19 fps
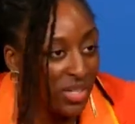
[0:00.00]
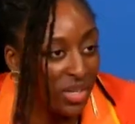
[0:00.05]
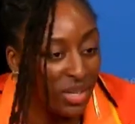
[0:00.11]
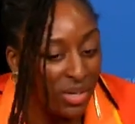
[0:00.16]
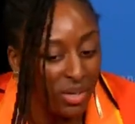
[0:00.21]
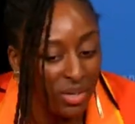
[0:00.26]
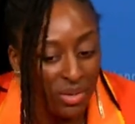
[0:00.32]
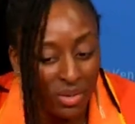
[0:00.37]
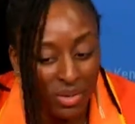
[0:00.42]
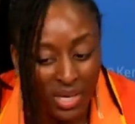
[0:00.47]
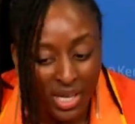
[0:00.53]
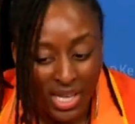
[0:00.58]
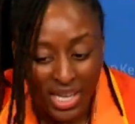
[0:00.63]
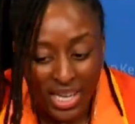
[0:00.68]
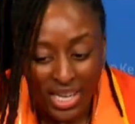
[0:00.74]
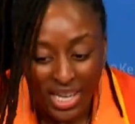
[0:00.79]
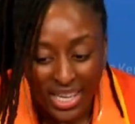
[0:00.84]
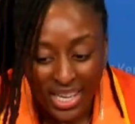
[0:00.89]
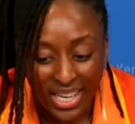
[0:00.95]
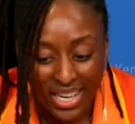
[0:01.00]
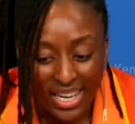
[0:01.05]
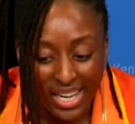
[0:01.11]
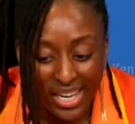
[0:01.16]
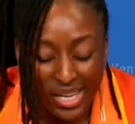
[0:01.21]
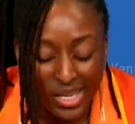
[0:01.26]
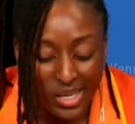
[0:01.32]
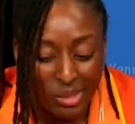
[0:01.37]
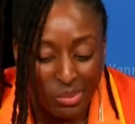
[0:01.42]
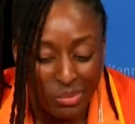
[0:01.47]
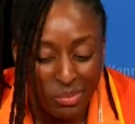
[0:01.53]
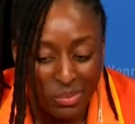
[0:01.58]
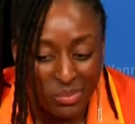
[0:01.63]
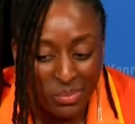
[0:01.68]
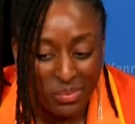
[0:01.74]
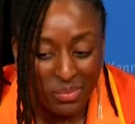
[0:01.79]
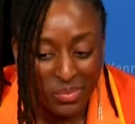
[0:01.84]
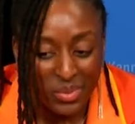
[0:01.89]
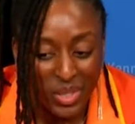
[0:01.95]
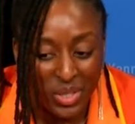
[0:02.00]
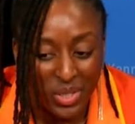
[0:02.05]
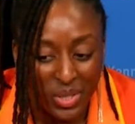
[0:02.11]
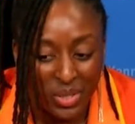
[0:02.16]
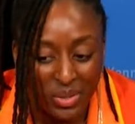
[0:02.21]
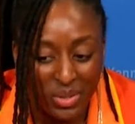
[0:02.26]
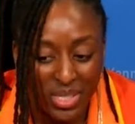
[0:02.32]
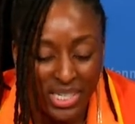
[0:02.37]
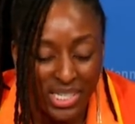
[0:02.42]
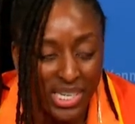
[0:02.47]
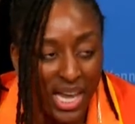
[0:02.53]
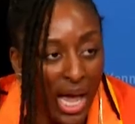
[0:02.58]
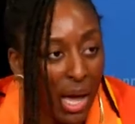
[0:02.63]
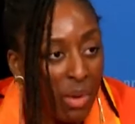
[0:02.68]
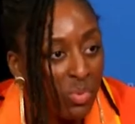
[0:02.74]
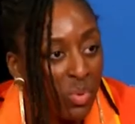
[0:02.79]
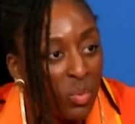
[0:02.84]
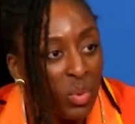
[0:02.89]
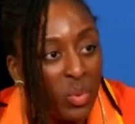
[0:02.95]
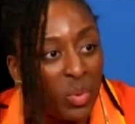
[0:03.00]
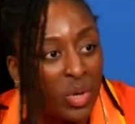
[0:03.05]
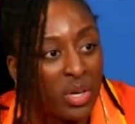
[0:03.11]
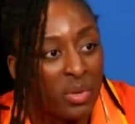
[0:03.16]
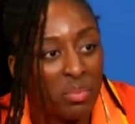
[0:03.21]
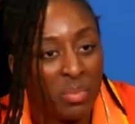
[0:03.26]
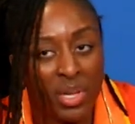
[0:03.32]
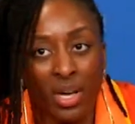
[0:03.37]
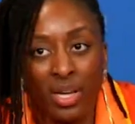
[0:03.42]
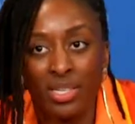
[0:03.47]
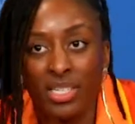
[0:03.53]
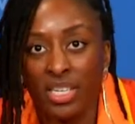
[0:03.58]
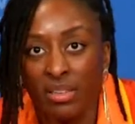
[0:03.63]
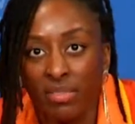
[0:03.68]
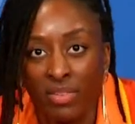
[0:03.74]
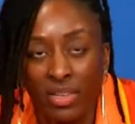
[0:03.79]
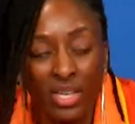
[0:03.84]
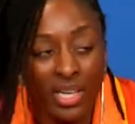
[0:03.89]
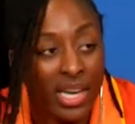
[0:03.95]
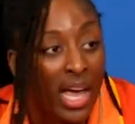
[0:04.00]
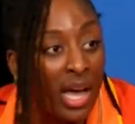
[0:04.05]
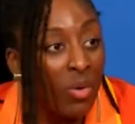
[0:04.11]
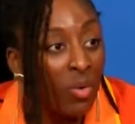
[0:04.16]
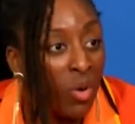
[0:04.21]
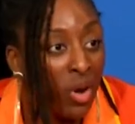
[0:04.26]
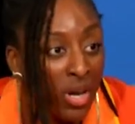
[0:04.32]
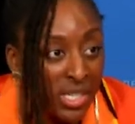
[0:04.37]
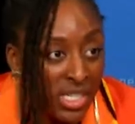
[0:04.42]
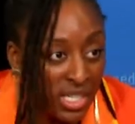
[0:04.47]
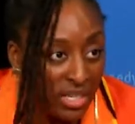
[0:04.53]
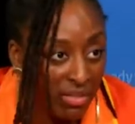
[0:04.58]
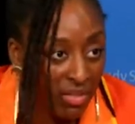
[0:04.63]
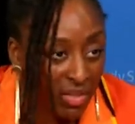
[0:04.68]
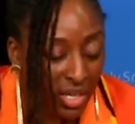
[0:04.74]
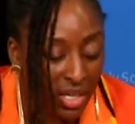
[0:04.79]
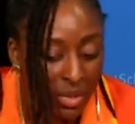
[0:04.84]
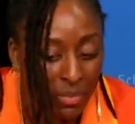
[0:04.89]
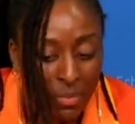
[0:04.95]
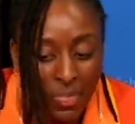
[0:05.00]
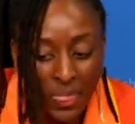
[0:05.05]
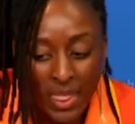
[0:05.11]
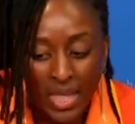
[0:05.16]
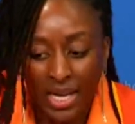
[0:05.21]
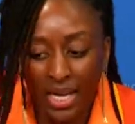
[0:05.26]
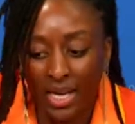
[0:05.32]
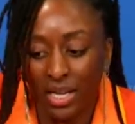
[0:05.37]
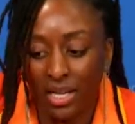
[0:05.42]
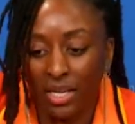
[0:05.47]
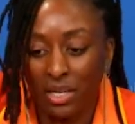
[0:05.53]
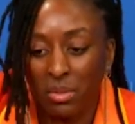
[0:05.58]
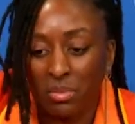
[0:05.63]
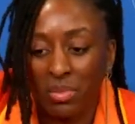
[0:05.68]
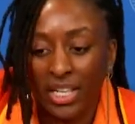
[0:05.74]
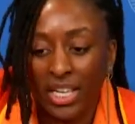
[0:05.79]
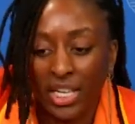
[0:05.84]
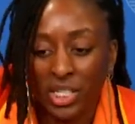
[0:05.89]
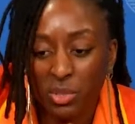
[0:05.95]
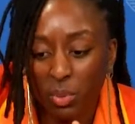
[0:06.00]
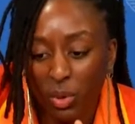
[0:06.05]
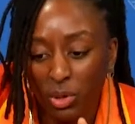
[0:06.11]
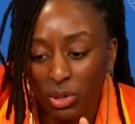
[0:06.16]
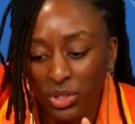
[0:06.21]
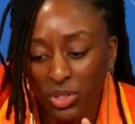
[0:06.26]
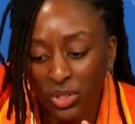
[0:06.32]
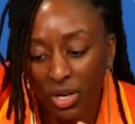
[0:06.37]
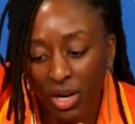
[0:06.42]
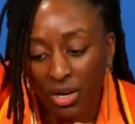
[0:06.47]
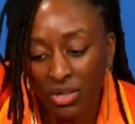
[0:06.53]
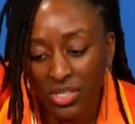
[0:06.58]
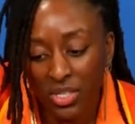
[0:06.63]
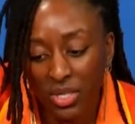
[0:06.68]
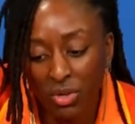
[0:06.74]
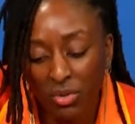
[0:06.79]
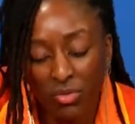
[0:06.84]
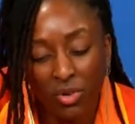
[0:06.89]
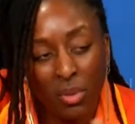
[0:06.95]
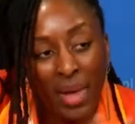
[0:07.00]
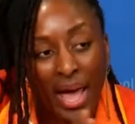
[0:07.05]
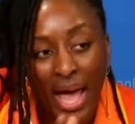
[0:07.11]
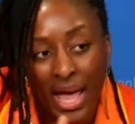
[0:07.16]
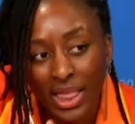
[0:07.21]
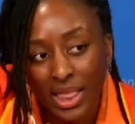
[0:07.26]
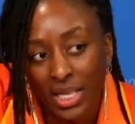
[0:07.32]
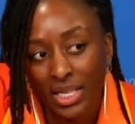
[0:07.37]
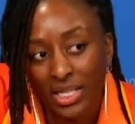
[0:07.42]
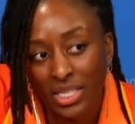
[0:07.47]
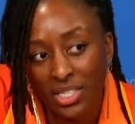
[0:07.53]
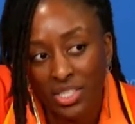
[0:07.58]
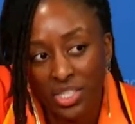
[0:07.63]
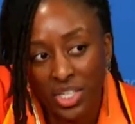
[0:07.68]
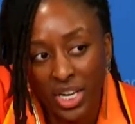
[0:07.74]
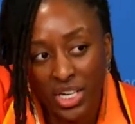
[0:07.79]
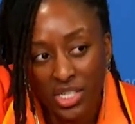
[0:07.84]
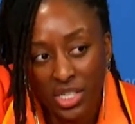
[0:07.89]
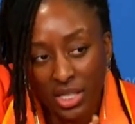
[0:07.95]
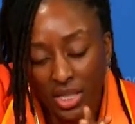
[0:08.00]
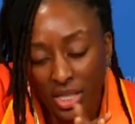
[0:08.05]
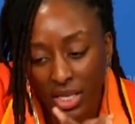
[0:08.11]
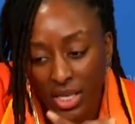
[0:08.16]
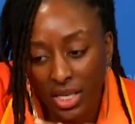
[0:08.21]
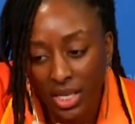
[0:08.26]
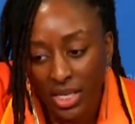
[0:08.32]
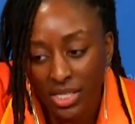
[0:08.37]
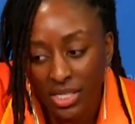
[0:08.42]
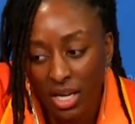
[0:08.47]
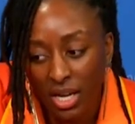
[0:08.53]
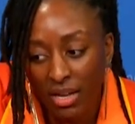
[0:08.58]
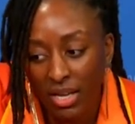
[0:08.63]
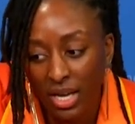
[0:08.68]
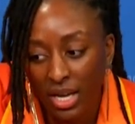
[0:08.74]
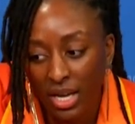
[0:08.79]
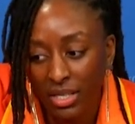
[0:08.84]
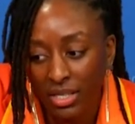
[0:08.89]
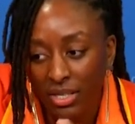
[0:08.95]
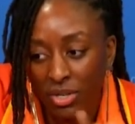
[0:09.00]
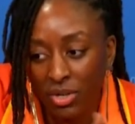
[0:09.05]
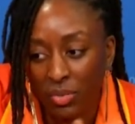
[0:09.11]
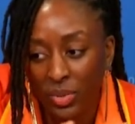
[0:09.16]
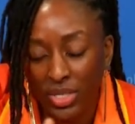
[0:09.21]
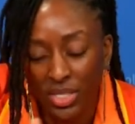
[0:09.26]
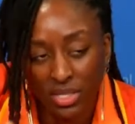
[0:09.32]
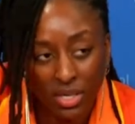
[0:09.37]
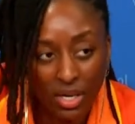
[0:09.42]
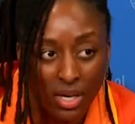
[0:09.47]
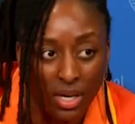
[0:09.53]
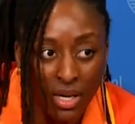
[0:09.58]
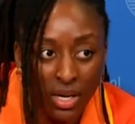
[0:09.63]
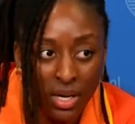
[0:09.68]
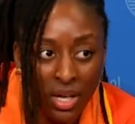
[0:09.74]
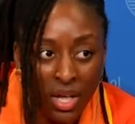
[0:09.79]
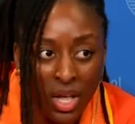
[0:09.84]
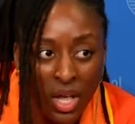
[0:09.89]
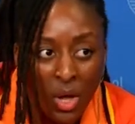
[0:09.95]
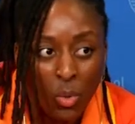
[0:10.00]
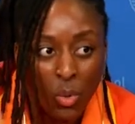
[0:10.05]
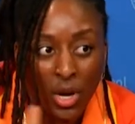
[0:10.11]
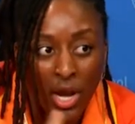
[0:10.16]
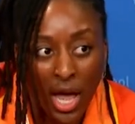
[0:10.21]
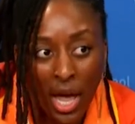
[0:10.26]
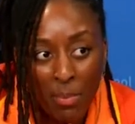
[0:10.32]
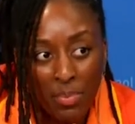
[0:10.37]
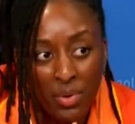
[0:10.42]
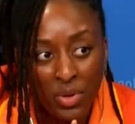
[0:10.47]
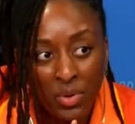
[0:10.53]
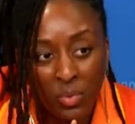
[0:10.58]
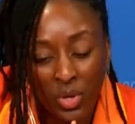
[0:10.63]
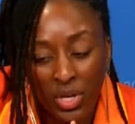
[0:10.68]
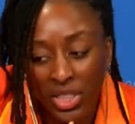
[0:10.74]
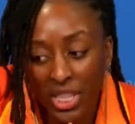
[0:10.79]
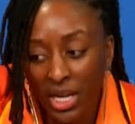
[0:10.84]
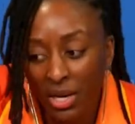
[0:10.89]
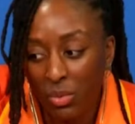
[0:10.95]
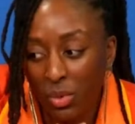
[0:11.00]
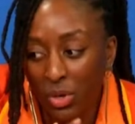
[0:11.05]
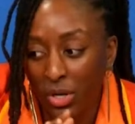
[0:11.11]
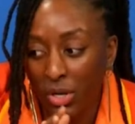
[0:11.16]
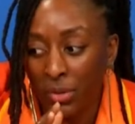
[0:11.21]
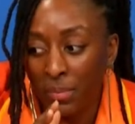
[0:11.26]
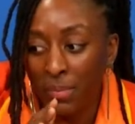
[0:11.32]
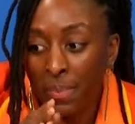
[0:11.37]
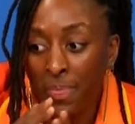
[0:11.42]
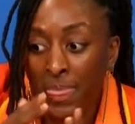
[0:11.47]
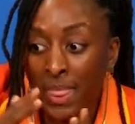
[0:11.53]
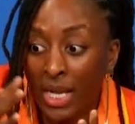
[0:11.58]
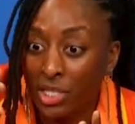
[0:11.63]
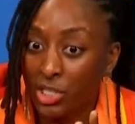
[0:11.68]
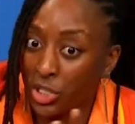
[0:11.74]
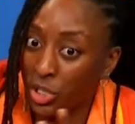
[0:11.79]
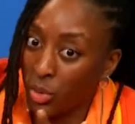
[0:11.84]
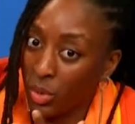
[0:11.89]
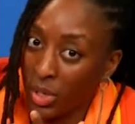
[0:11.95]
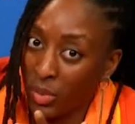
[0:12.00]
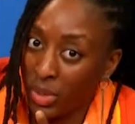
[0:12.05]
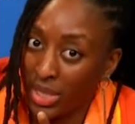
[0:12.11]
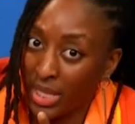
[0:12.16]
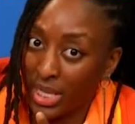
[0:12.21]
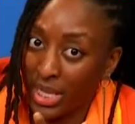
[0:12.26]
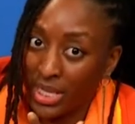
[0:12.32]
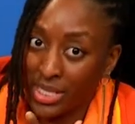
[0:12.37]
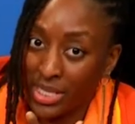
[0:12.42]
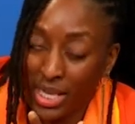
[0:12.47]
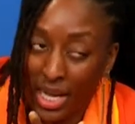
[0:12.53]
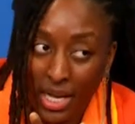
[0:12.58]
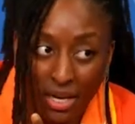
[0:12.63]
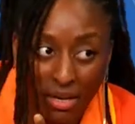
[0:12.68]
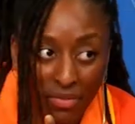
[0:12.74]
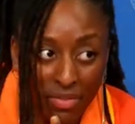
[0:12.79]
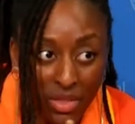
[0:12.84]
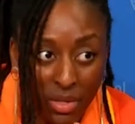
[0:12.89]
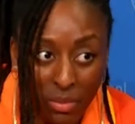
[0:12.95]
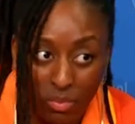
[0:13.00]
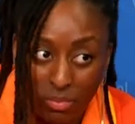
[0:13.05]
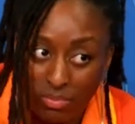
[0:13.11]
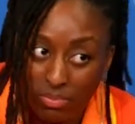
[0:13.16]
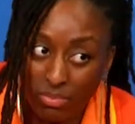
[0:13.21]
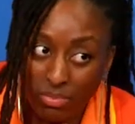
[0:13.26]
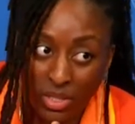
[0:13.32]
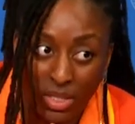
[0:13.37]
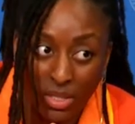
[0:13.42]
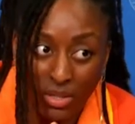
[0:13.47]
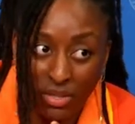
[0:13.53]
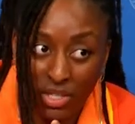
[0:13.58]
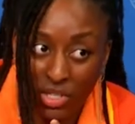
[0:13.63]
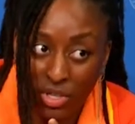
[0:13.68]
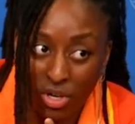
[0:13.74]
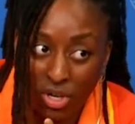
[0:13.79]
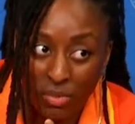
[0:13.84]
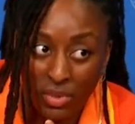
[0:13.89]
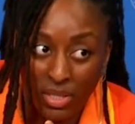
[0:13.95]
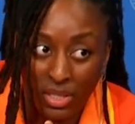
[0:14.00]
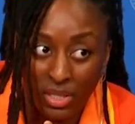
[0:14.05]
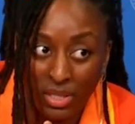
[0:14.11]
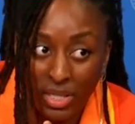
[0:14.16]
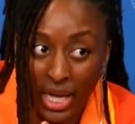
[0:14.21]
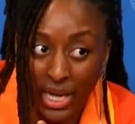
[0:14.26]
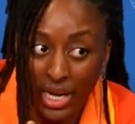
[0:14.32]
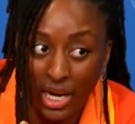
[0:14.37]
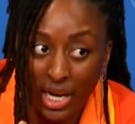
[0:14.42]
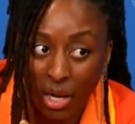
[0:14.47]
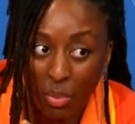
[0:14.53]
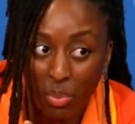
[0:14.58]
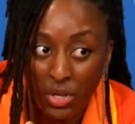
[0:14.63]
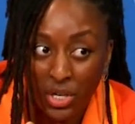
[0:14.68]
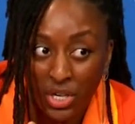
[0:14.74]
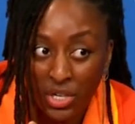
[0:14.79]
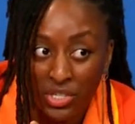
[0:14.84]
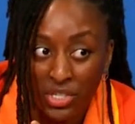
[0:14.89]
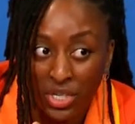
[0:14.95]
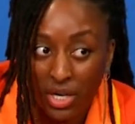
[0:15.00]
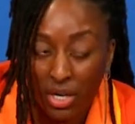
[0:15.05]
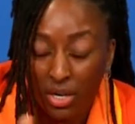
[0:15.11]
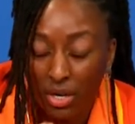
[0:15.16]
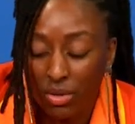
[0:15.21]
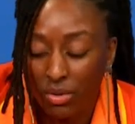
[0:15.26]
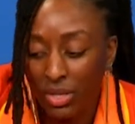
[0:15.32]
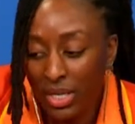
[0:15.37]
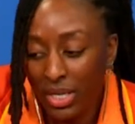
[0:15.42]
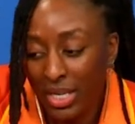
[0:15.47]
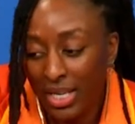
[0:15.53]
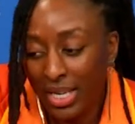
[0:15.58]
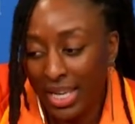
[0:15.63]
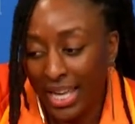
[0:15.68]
So, you know, in times when we wouldn't be on TV, now we're on TV. The exposure also from athletes is changing things. You know, we saw what happened when they were showing what the inside of the, you know, the tournament looked like a couple years ago. Yeah.